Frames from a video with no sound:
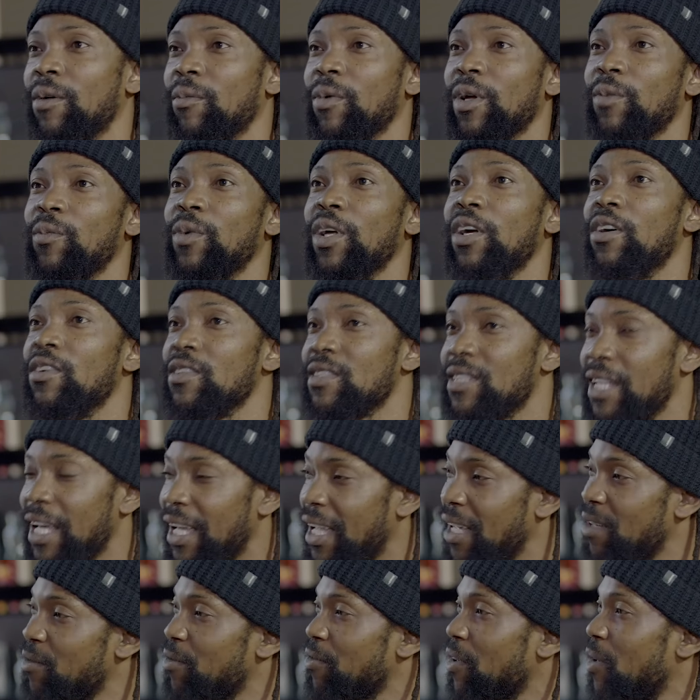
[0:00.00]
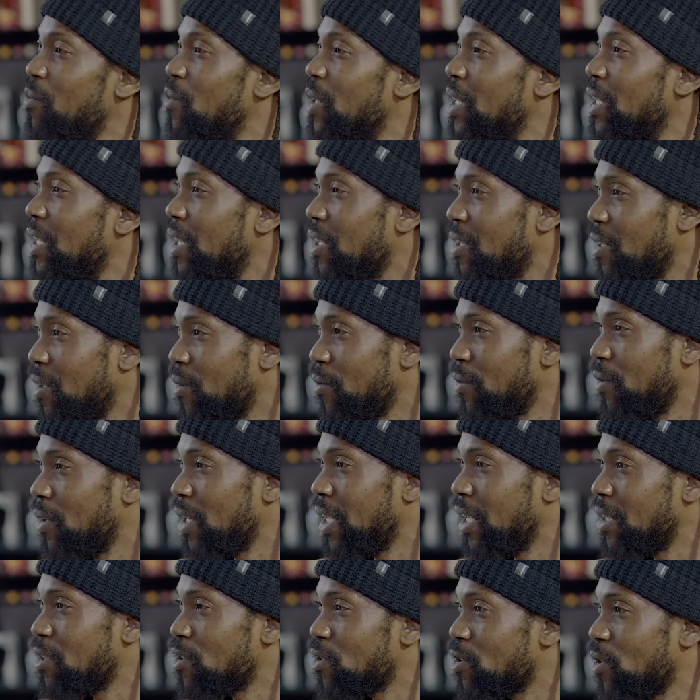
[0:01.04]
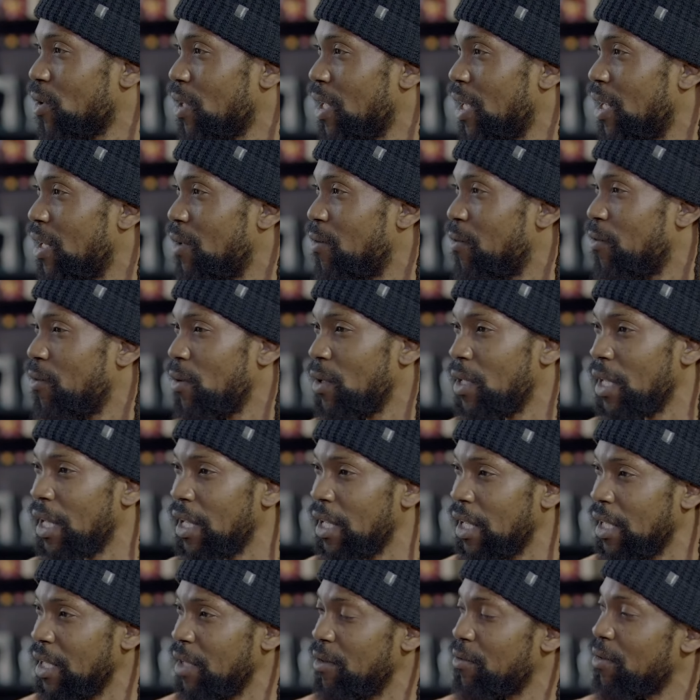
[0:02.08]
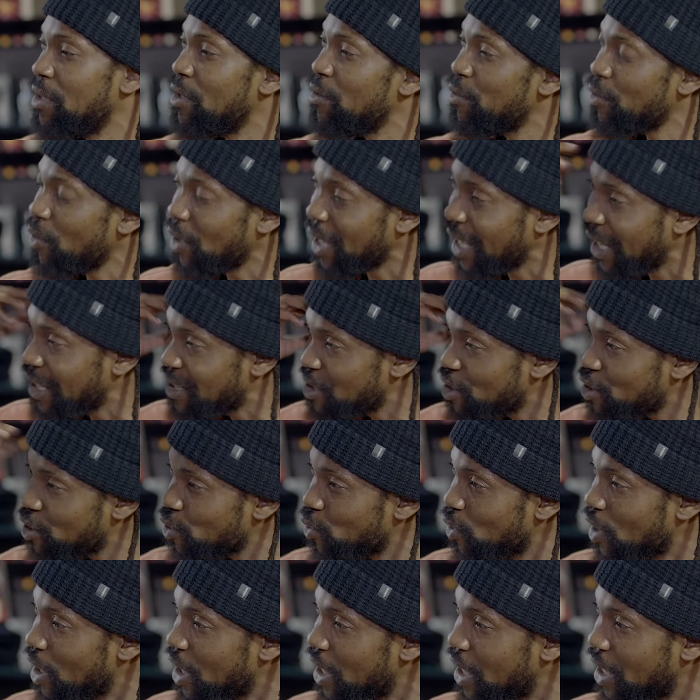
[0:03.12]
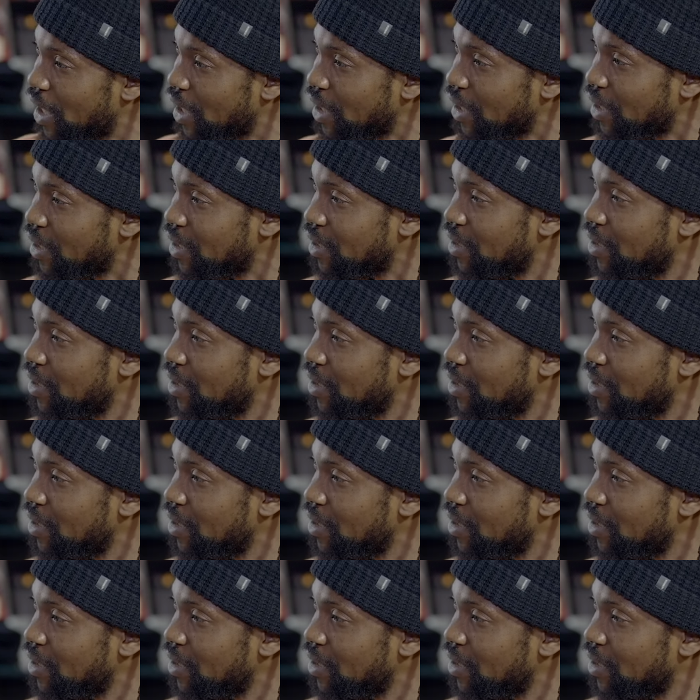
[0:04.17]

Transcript: But because they get familiar, they forget. So they even forget to learn,